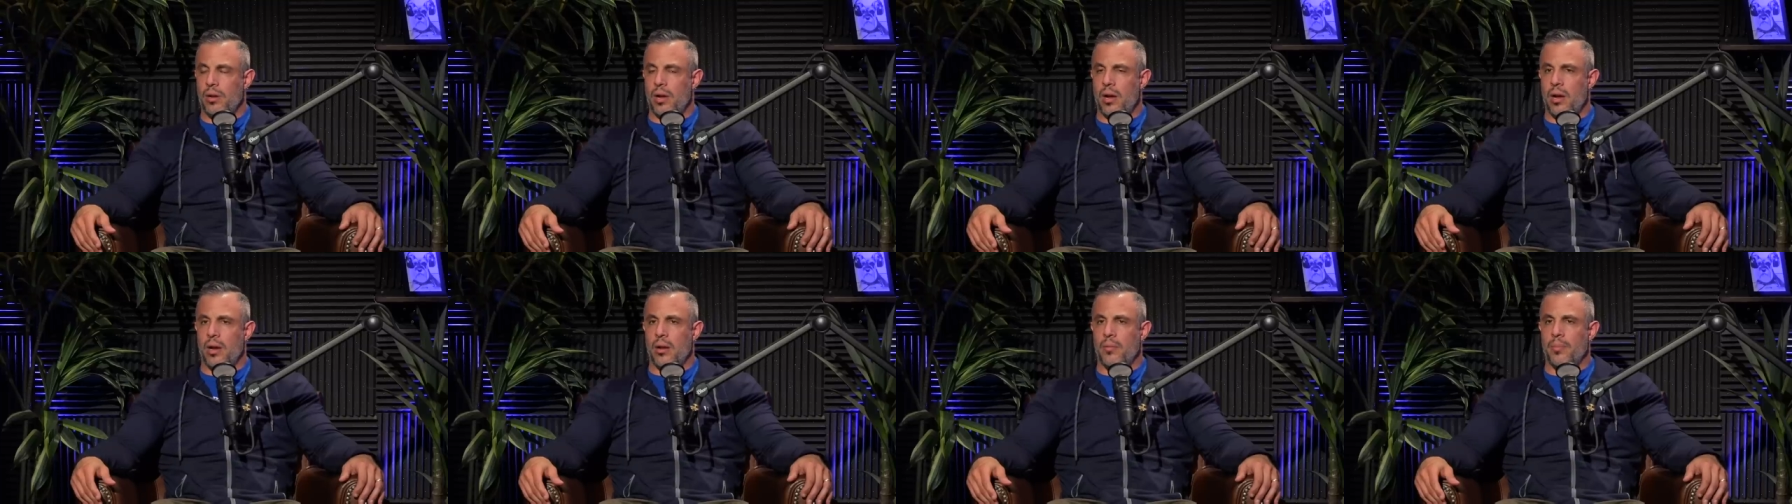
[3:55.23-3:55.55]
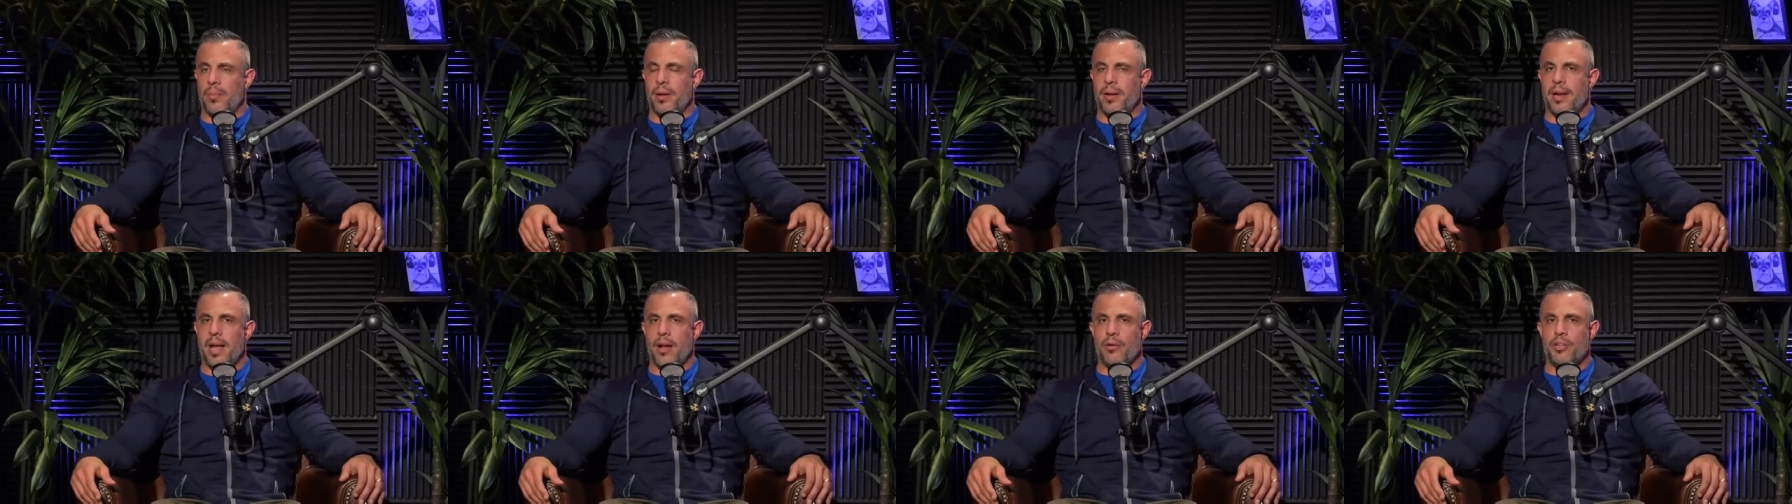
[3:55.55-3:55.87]

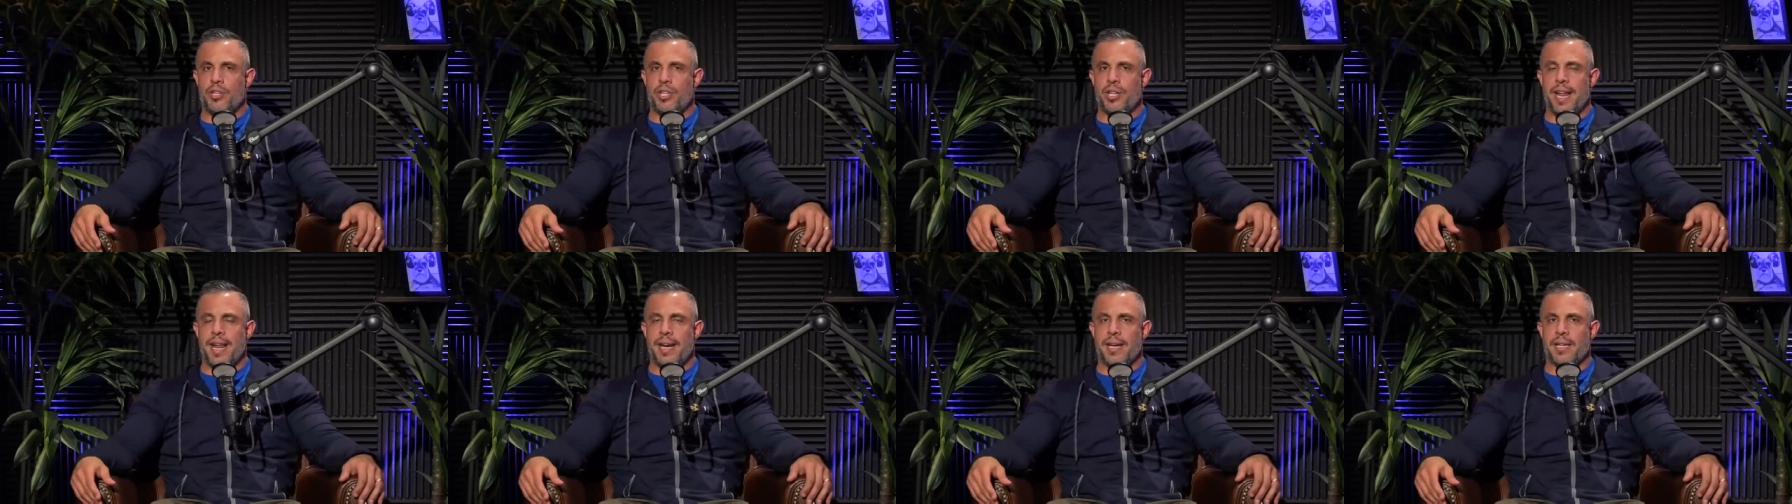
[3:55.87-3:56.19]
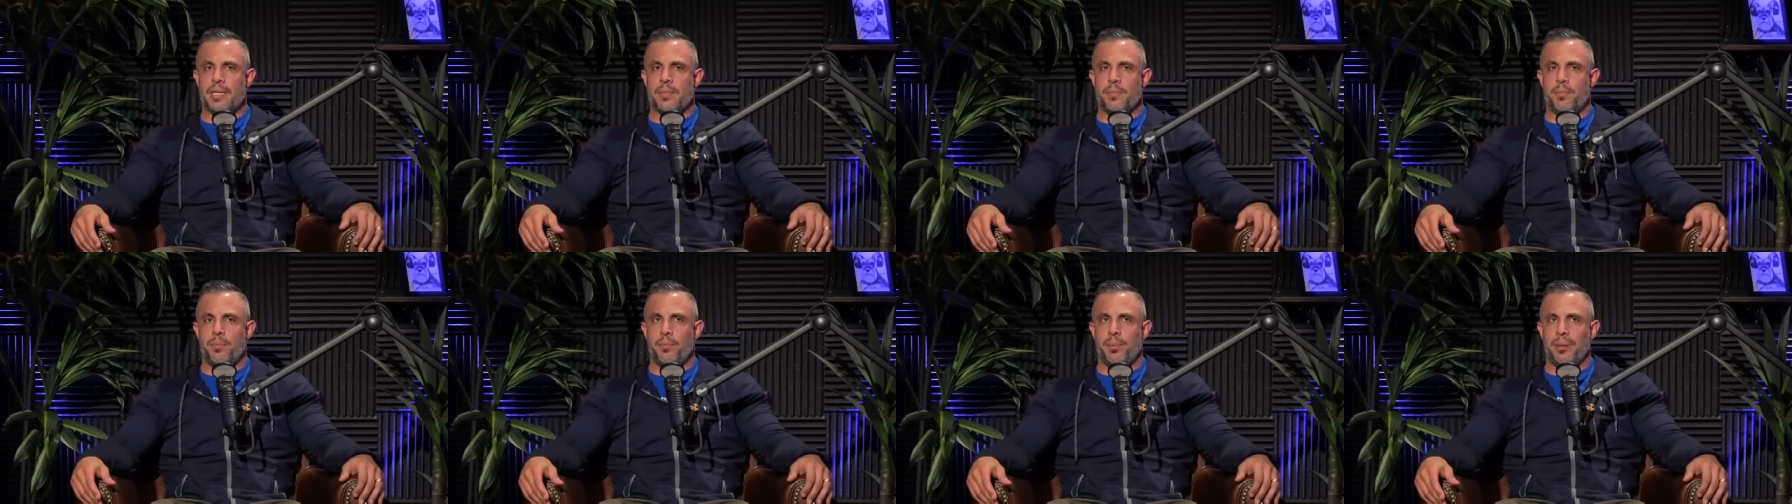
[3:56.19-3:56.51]
Um, now,
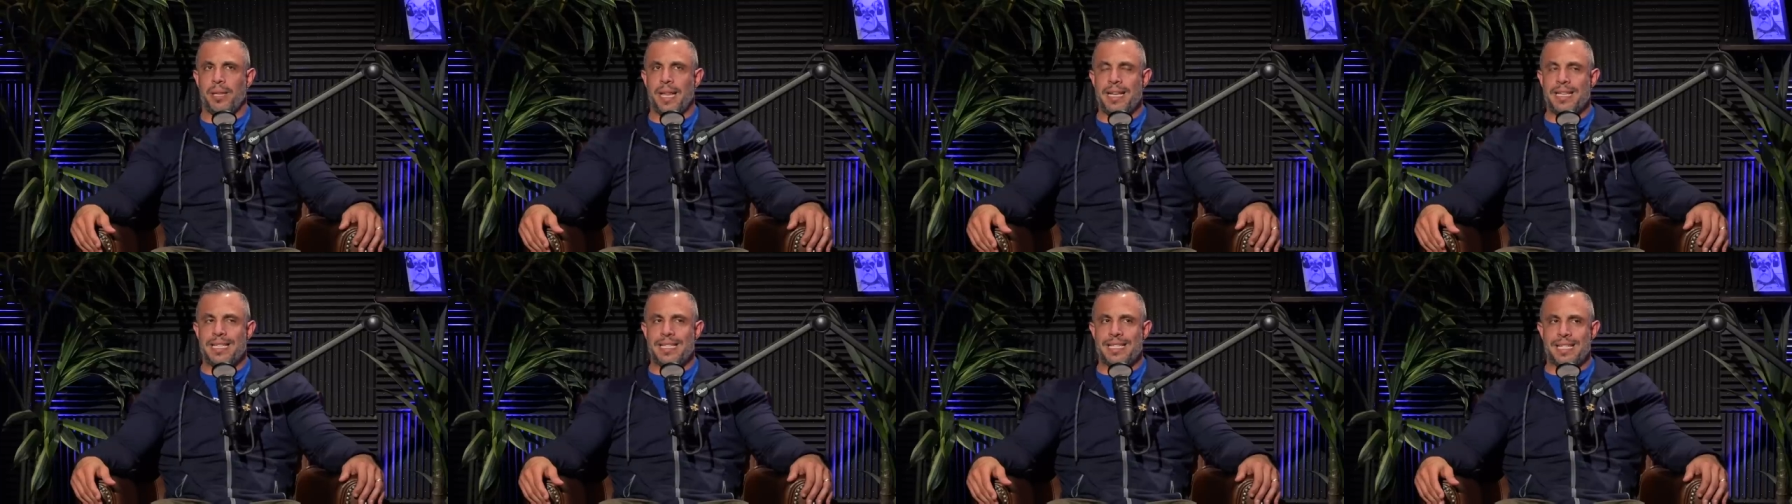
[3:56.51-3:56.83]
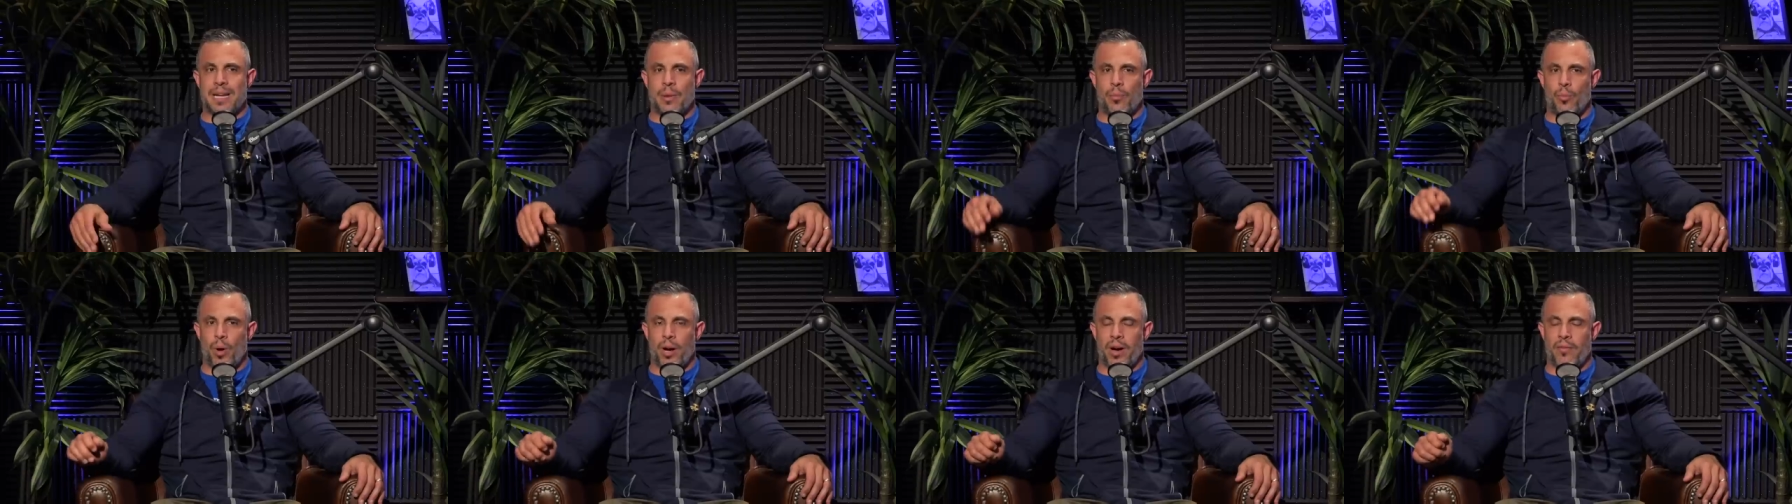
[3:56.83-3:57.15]
genetics plays
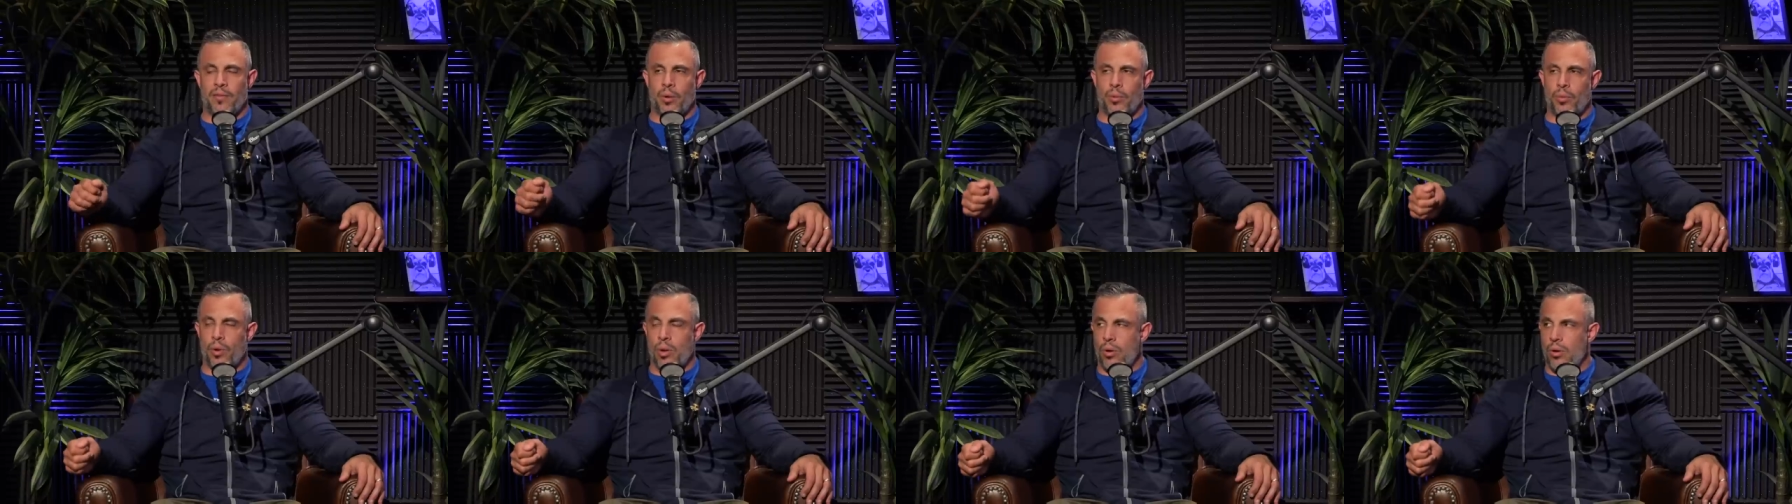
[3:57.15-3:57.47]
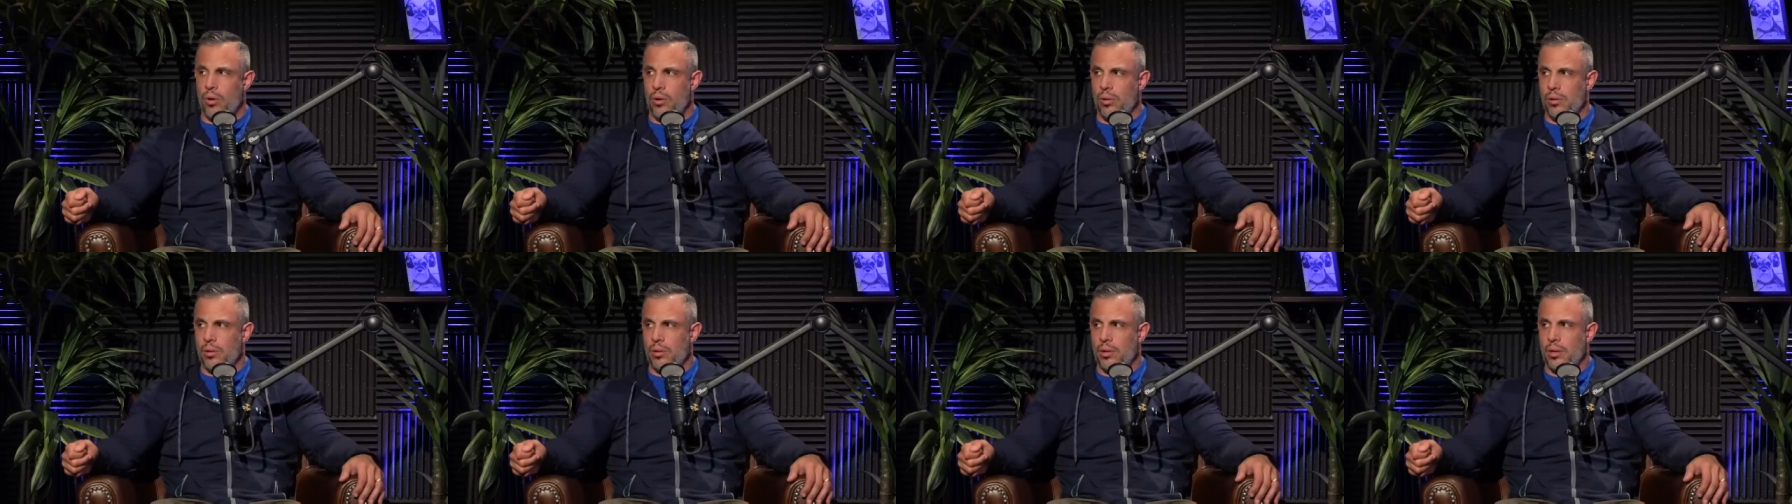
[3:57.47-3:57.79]
somewhat of a
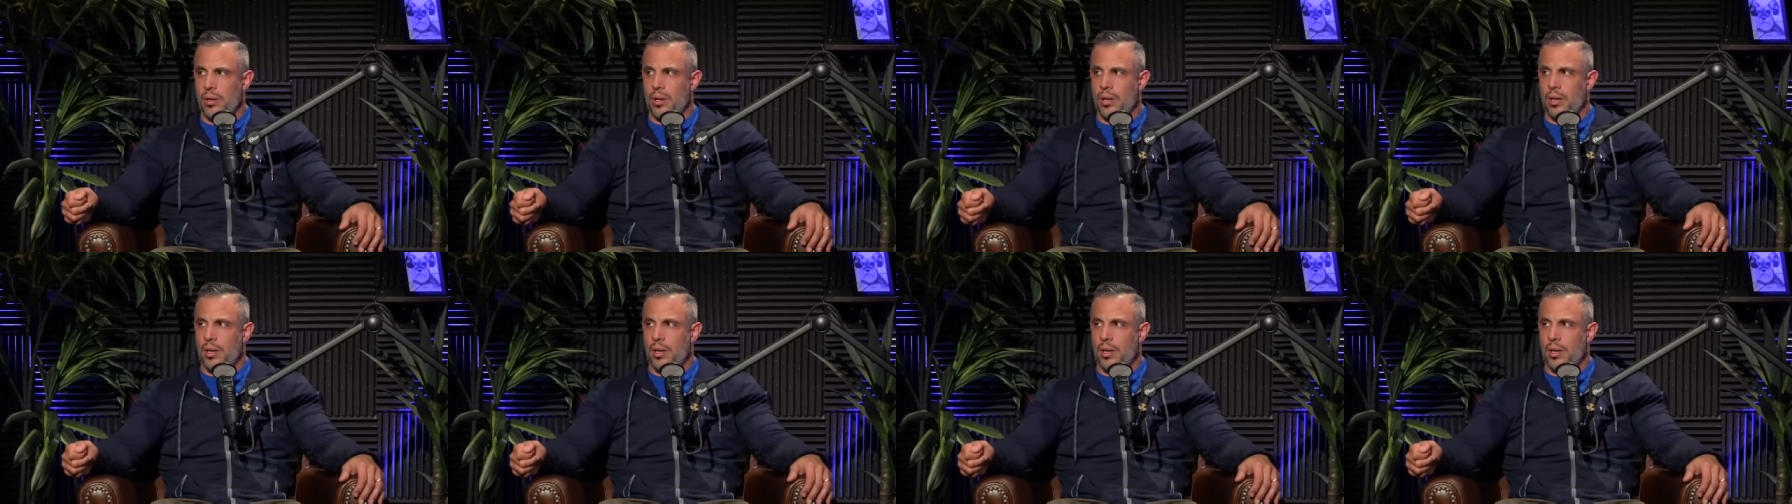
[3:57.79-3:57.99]
role,